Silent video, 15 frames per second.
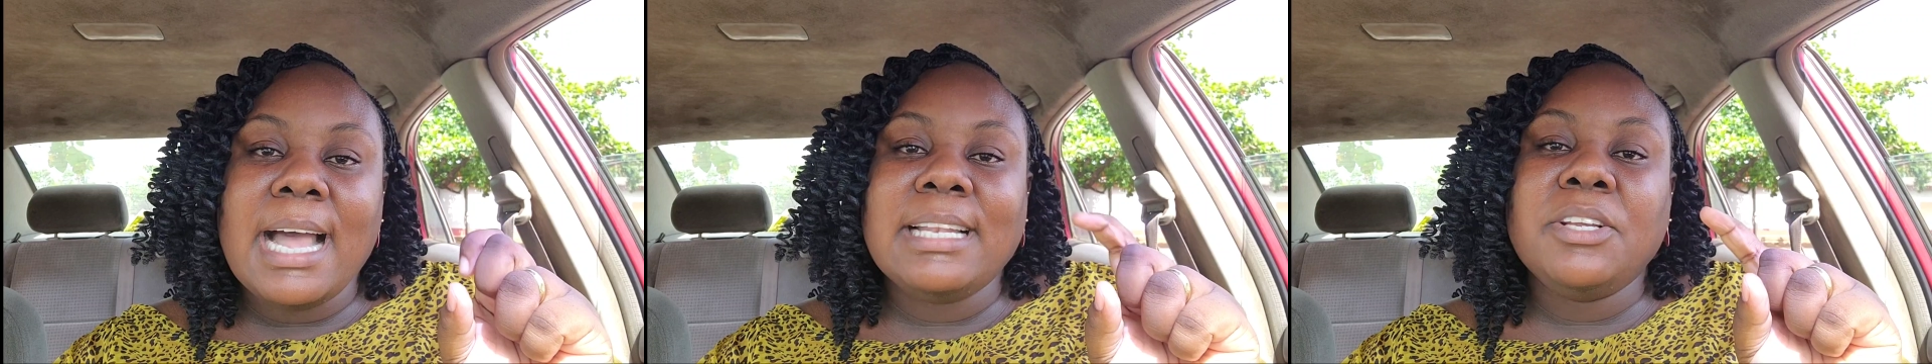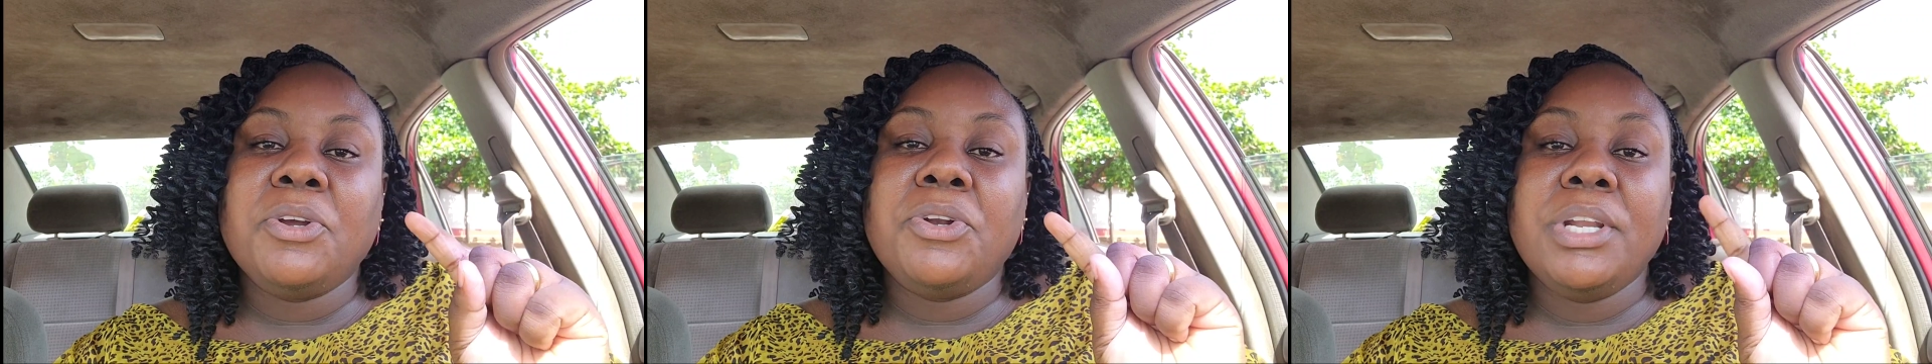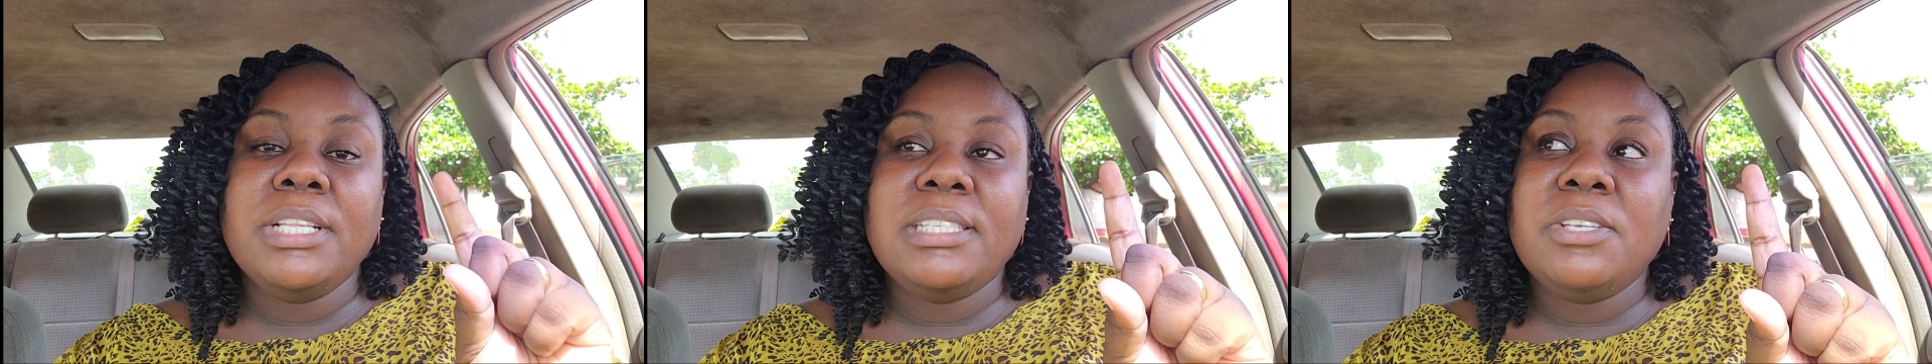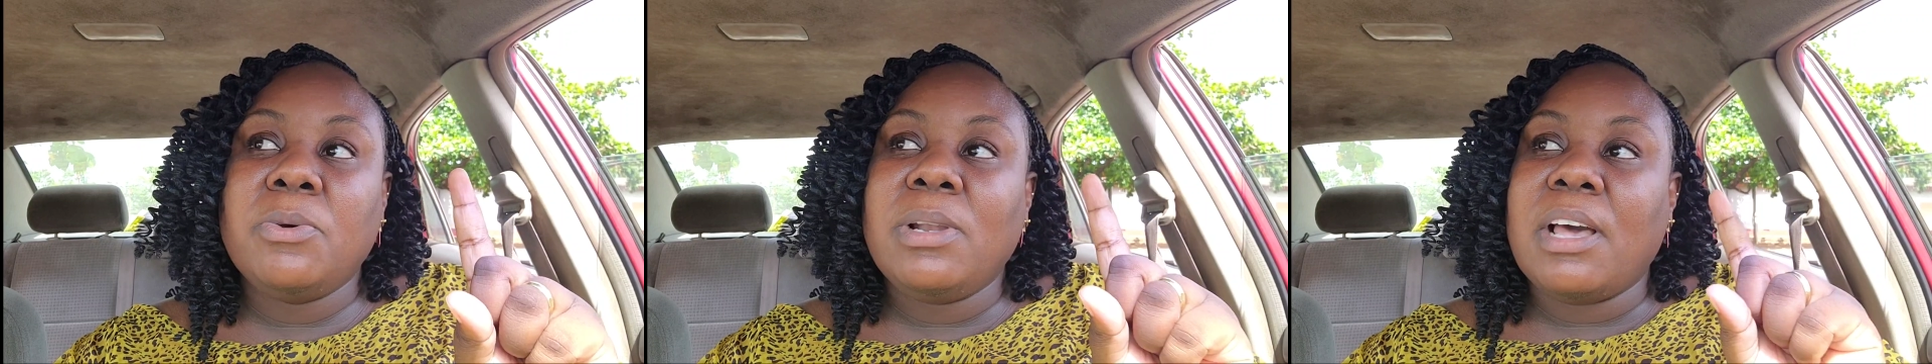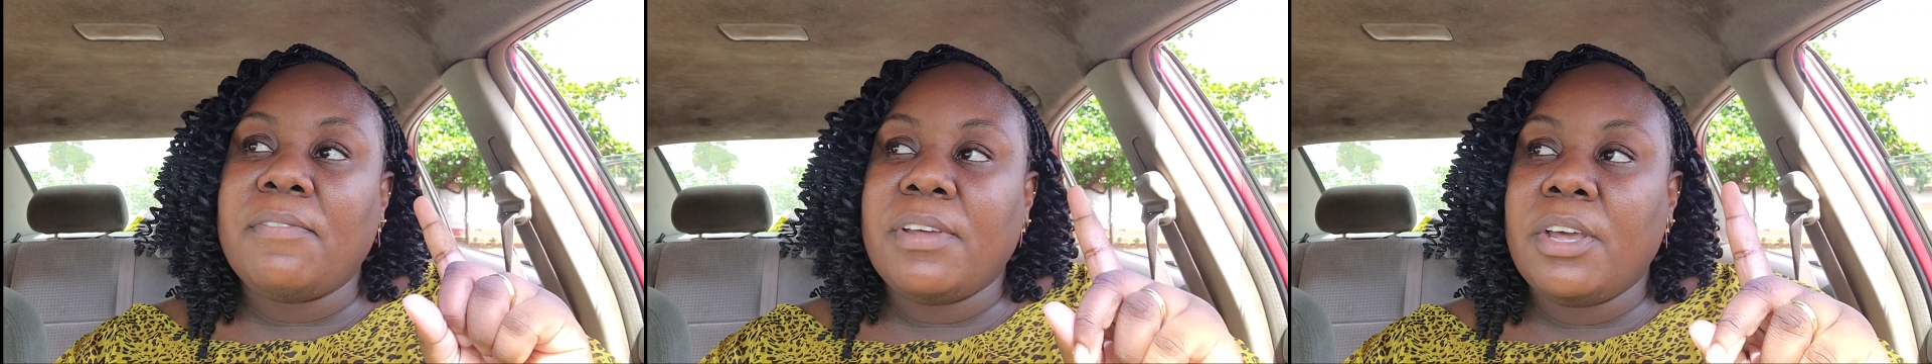and the green tea
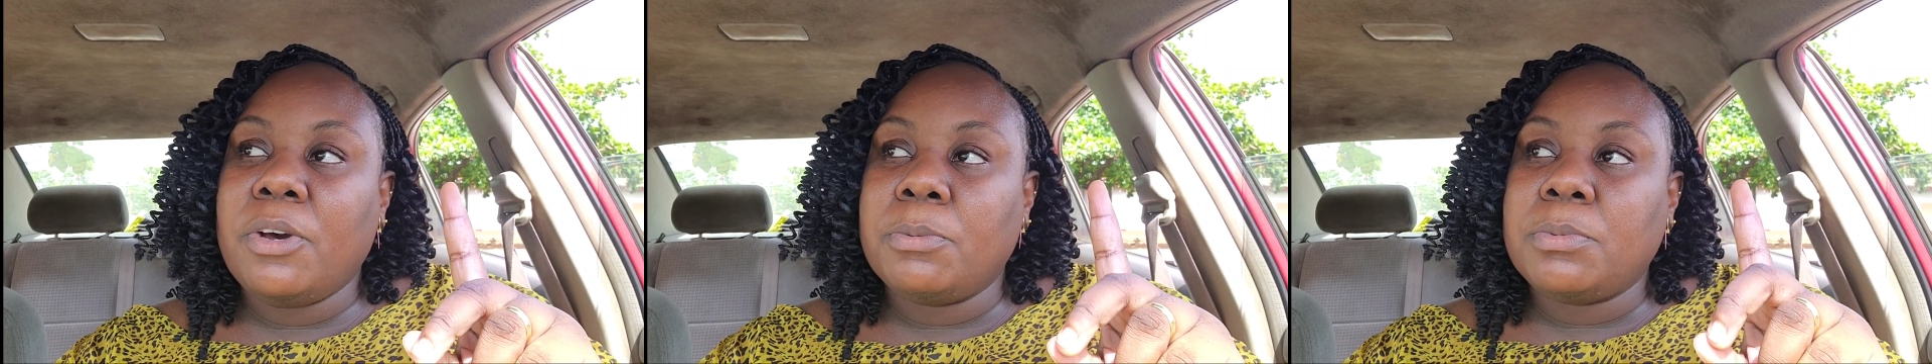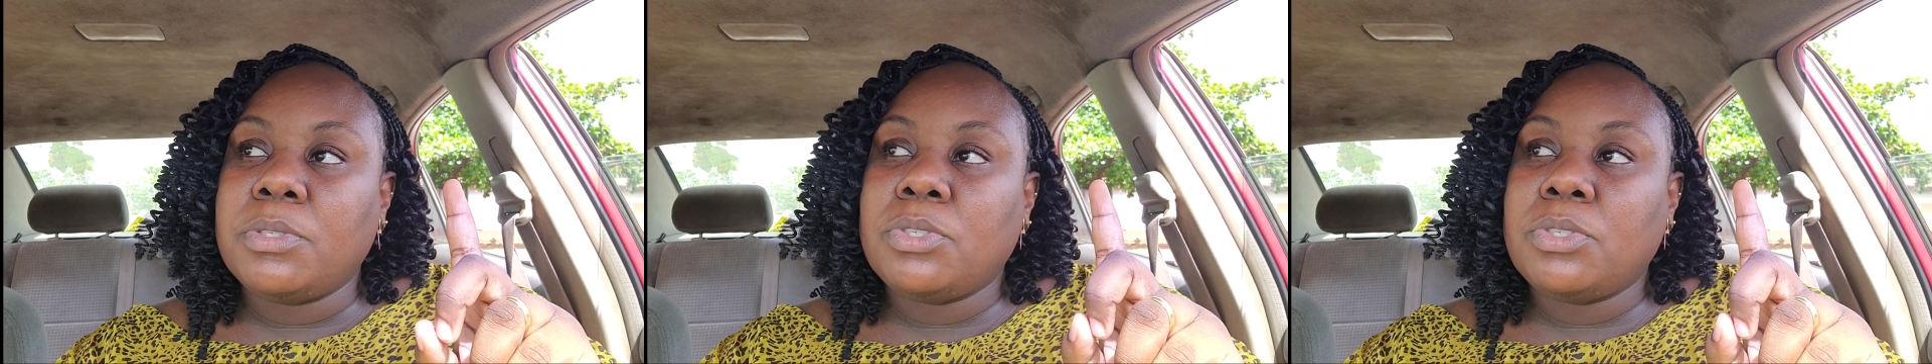will have helped.